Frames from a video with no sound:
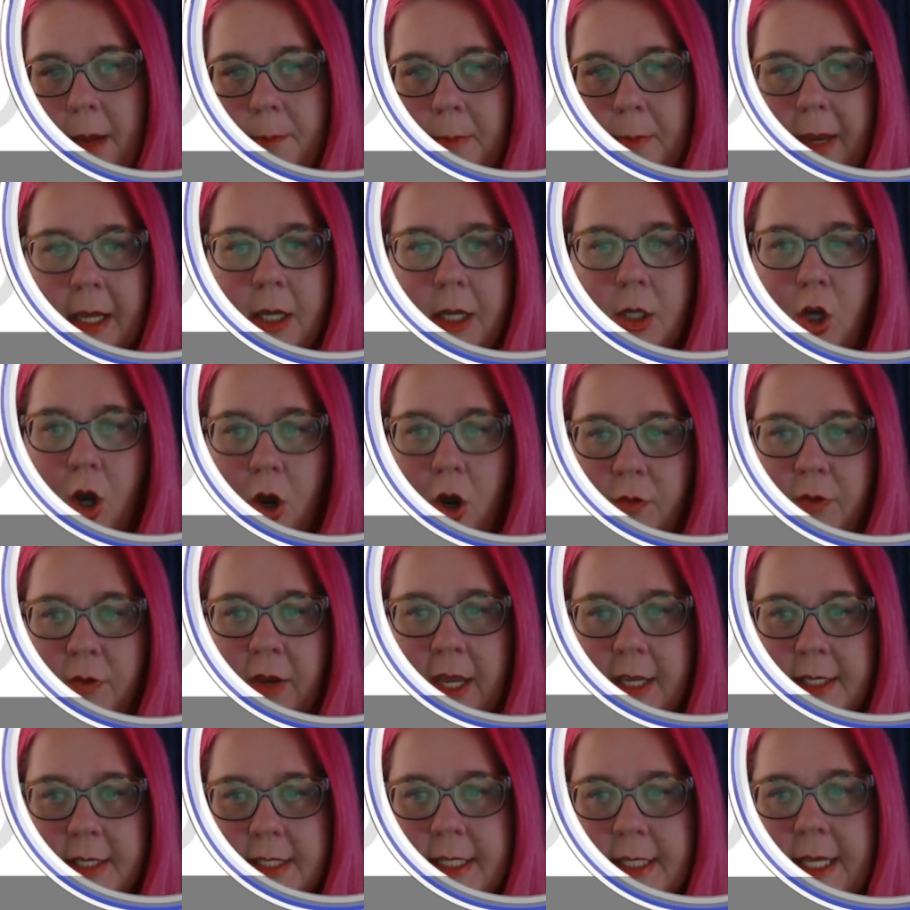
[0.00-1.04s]
Make it
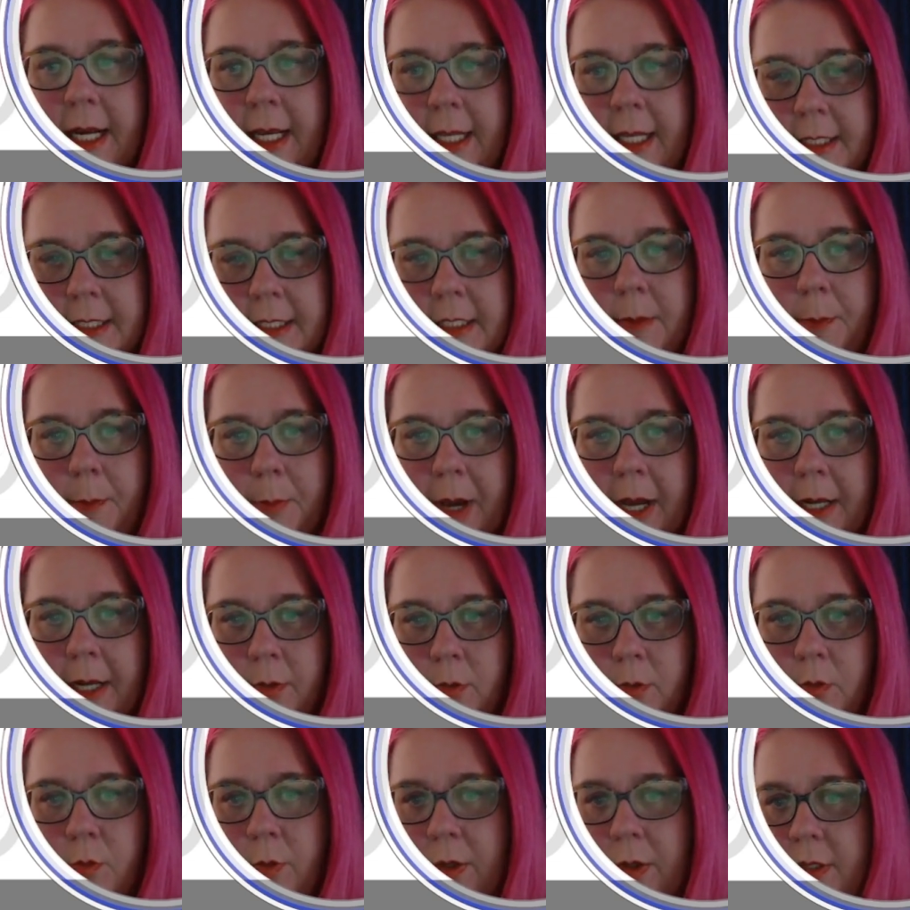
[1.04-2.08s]
obvious that it's the
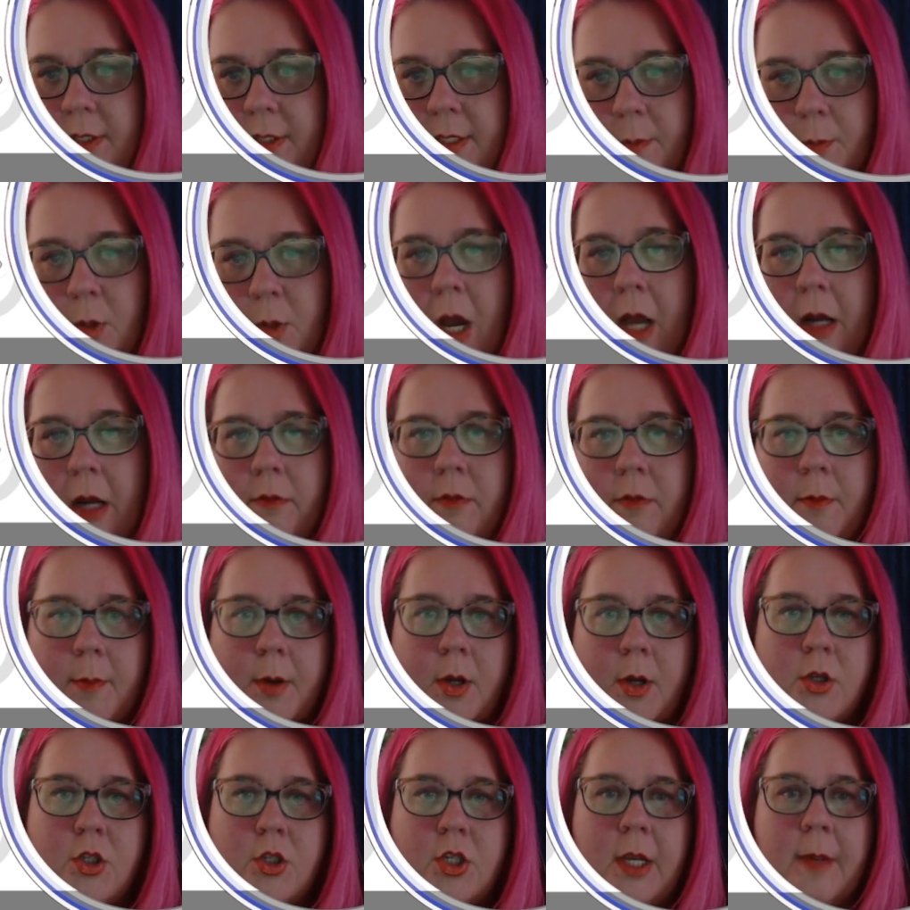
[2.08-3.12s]
button with some kind of
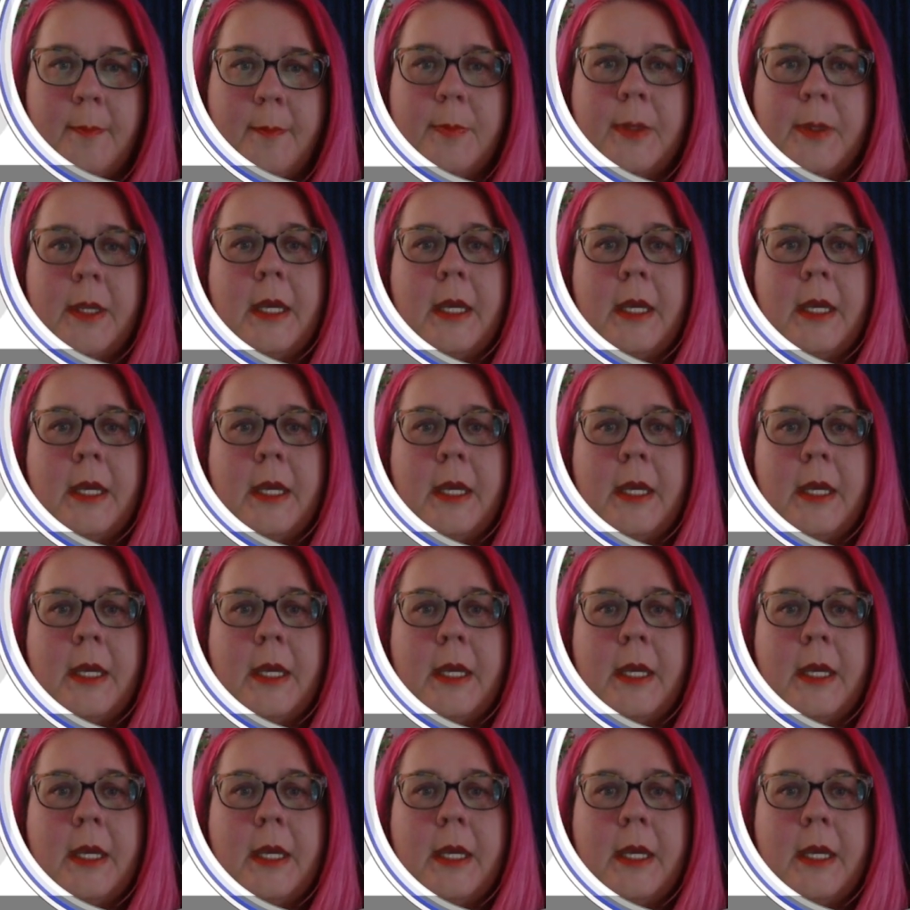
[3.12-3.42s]
emoji.